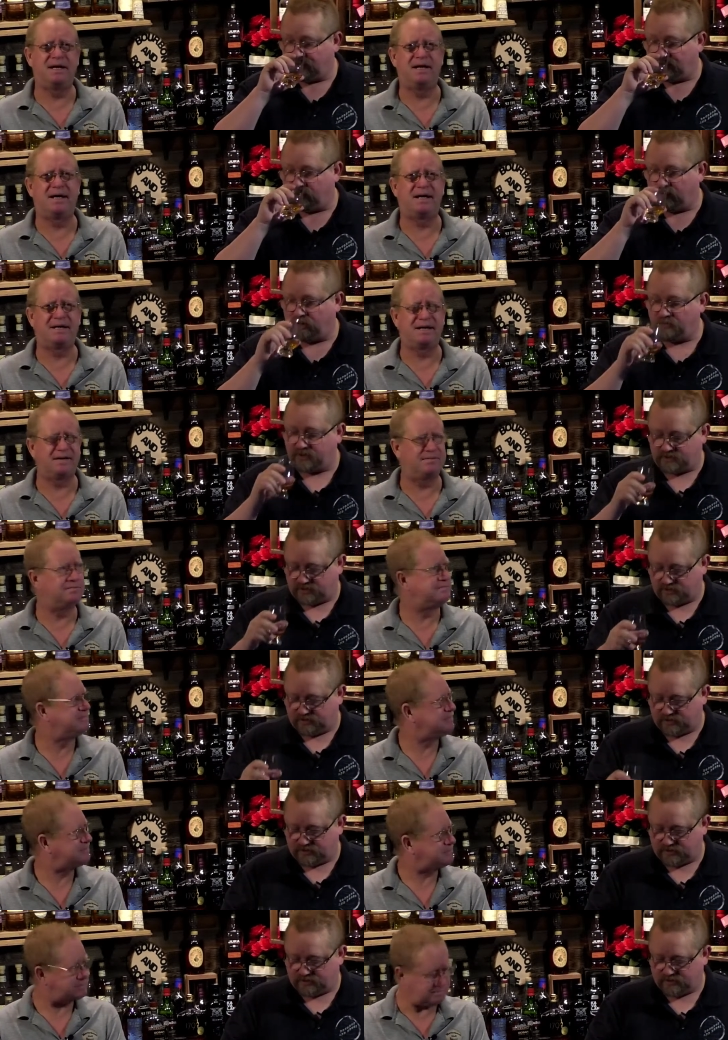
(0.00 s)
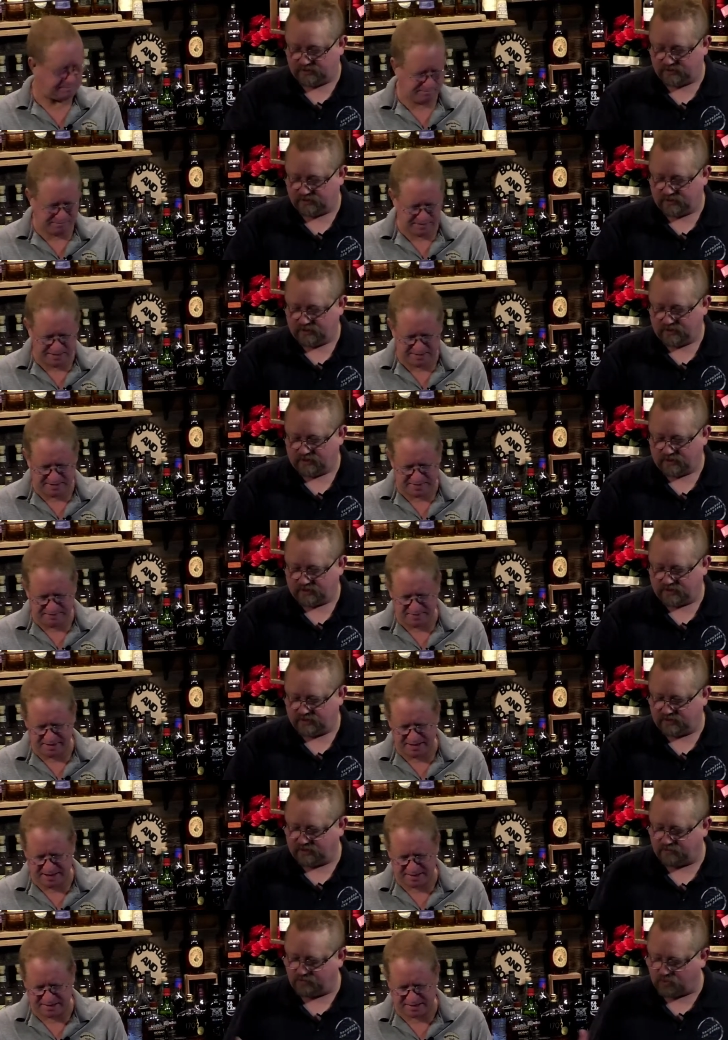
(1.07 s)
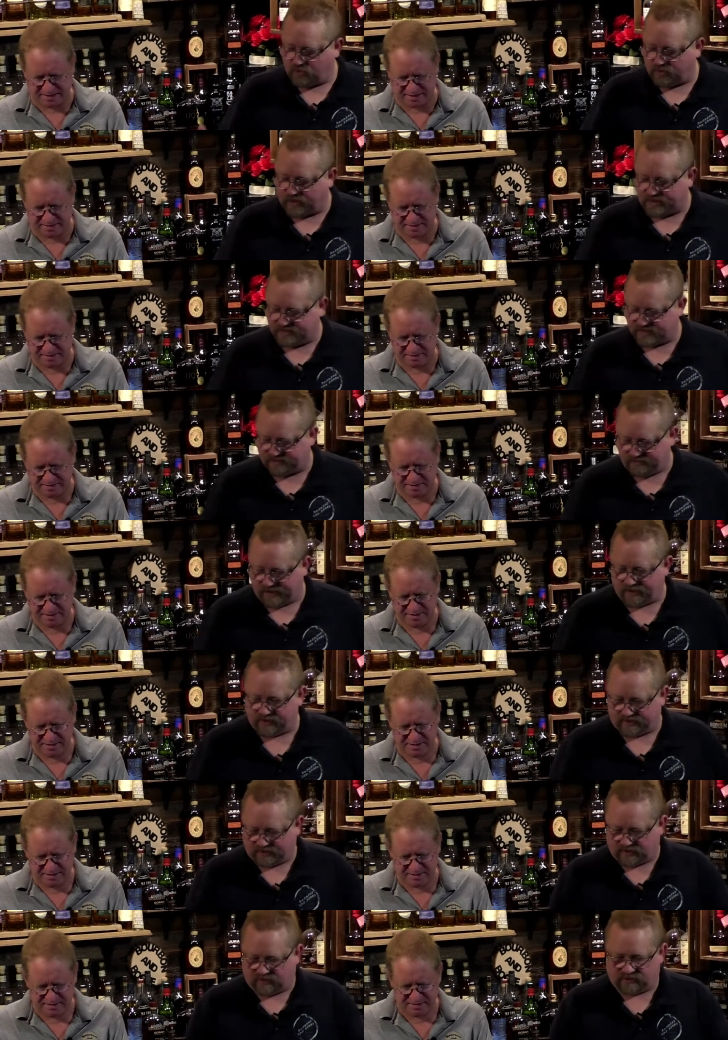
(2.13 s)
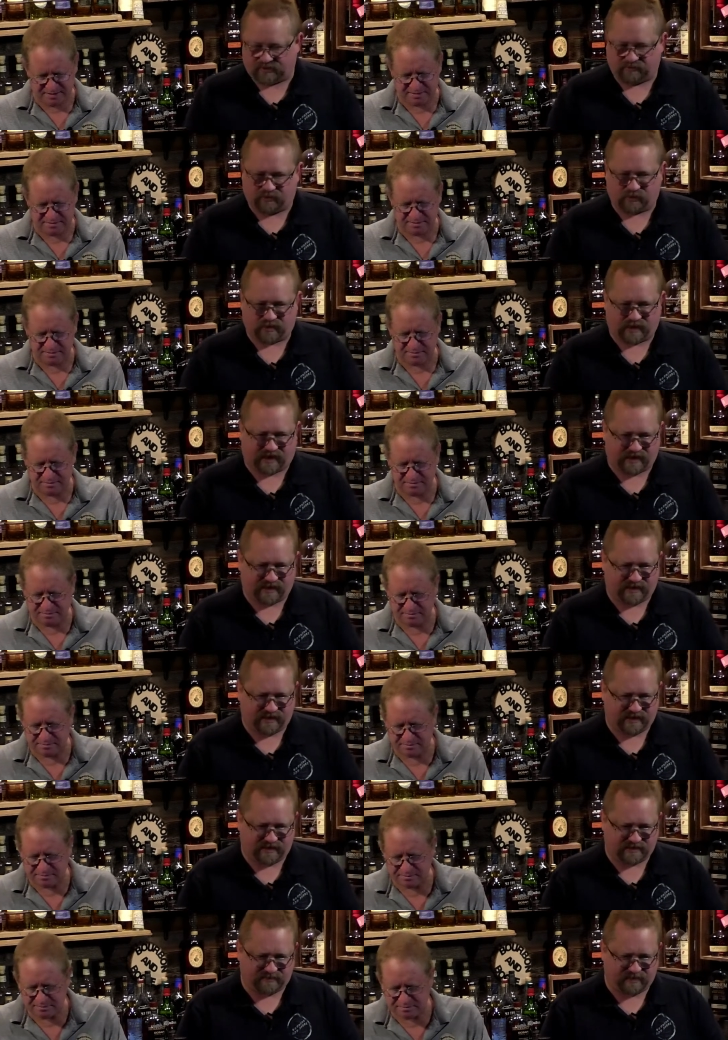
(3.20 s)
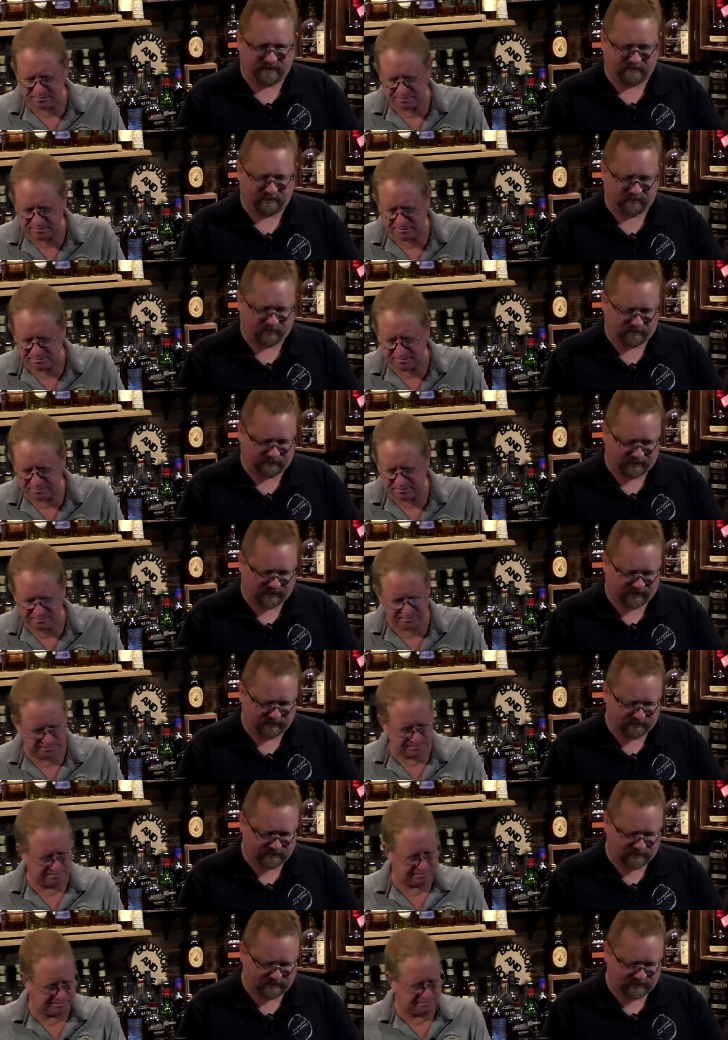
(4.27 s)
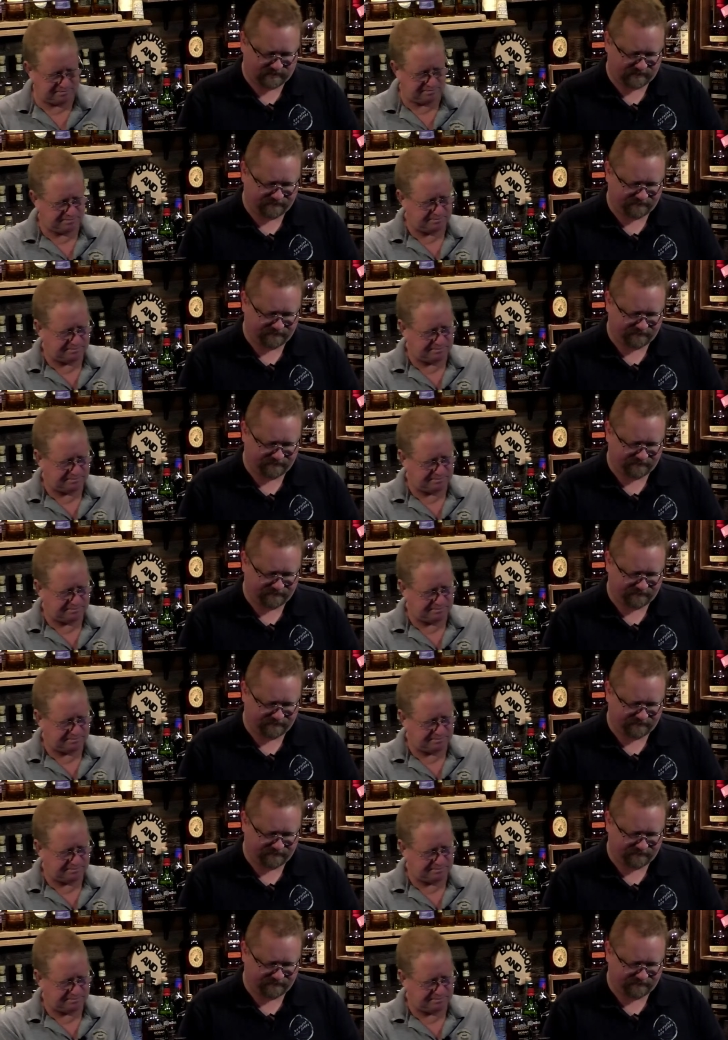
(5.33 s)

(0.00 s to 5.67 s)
Speaker 1: yeah, aroma I, to it. Definitely the had the more I smell it though, the more that honey is becoming more pronounced.